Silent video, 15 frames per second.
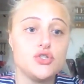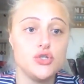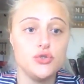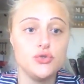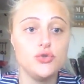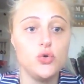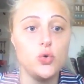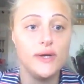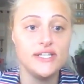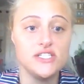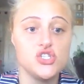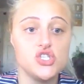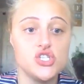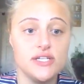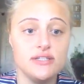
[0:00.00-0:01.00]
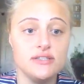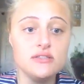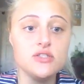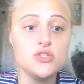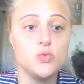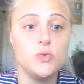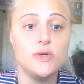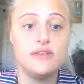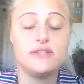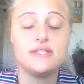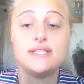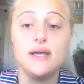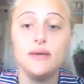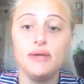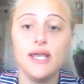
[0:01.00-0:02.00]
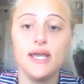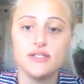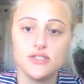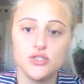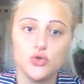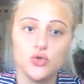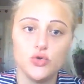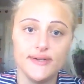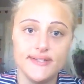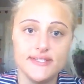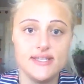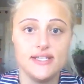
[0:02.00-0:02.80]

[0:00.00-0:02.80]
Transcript: 2 questions with subcategories